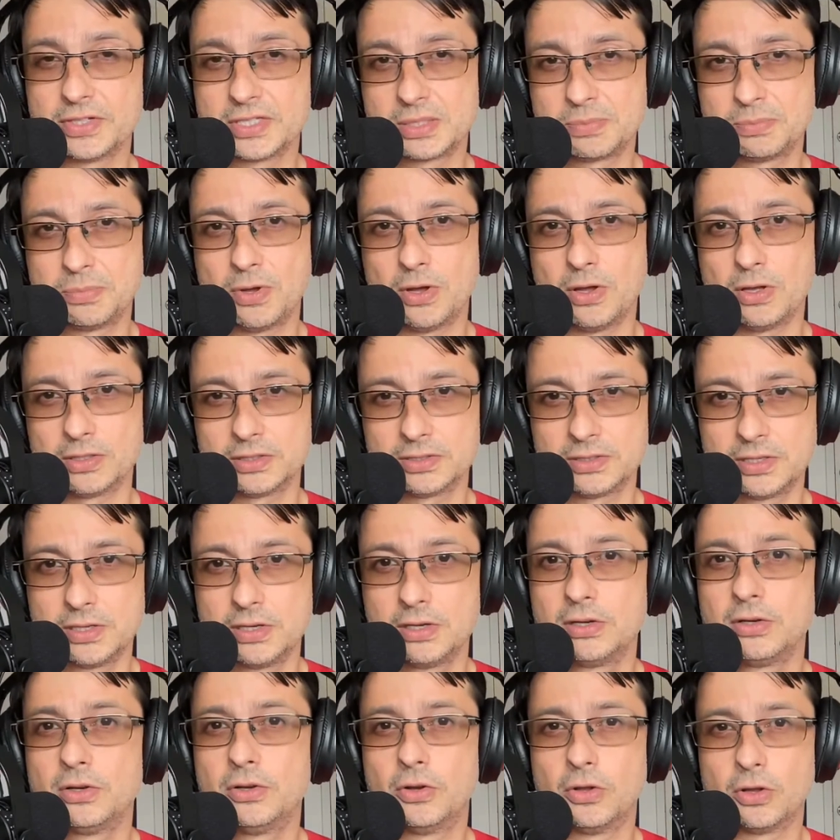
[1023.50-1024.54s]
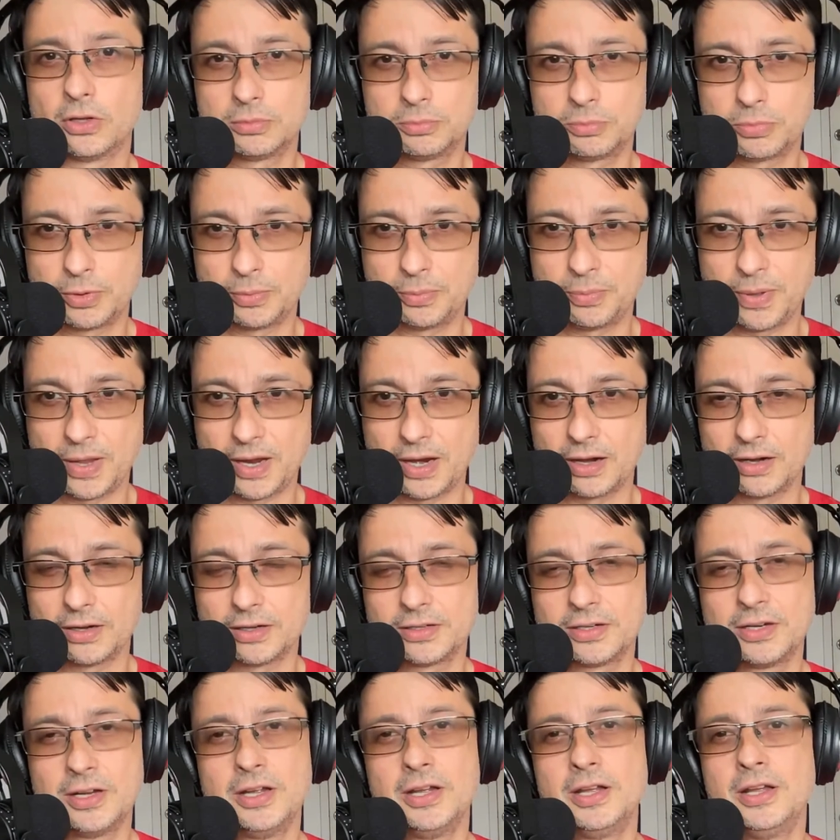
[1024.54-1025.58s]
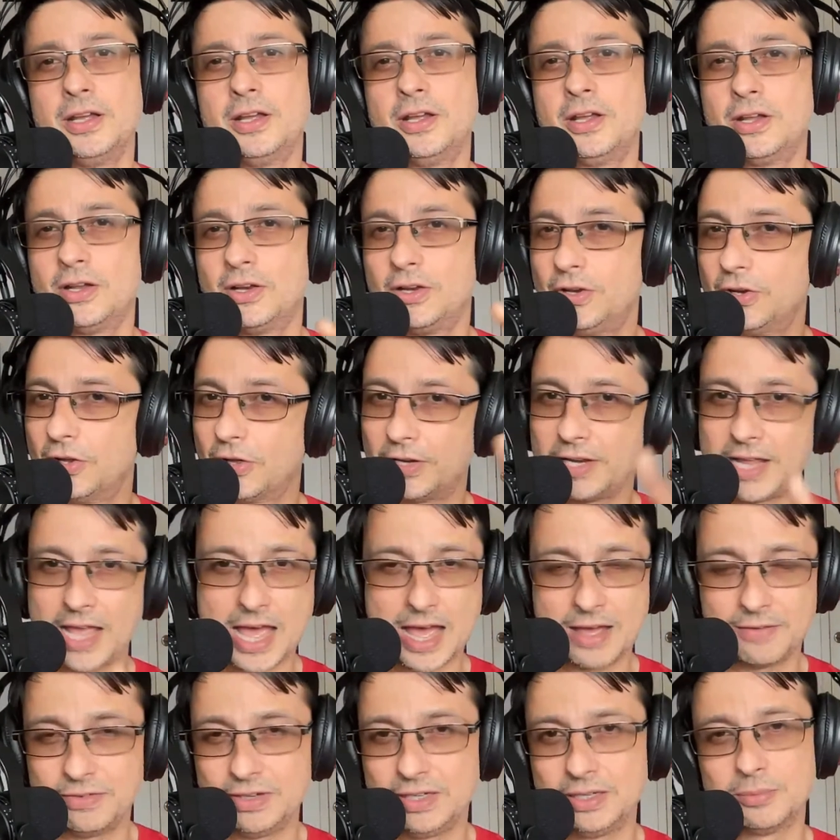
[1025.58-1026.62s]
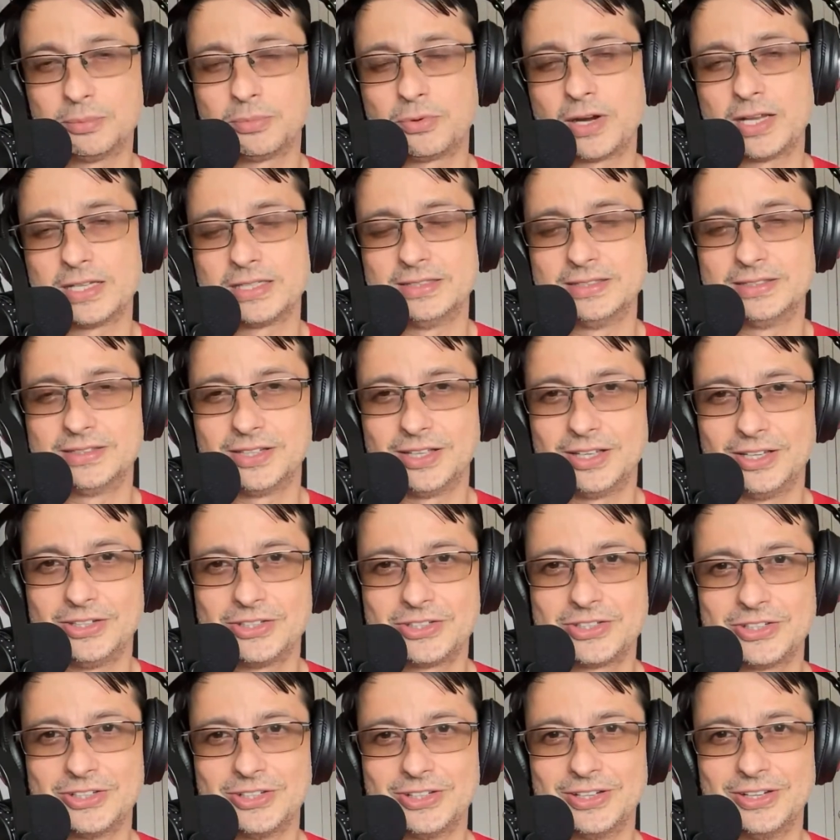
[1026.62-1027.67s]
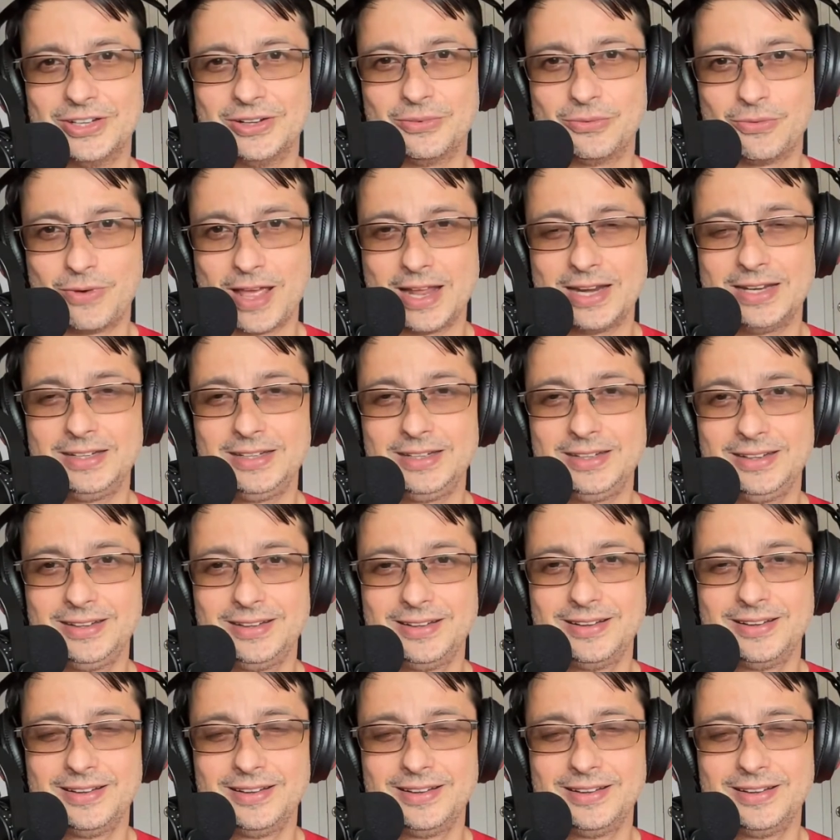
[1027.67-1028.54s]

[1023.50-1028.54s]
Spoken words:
the spot, not prepared, not having a presentation ready?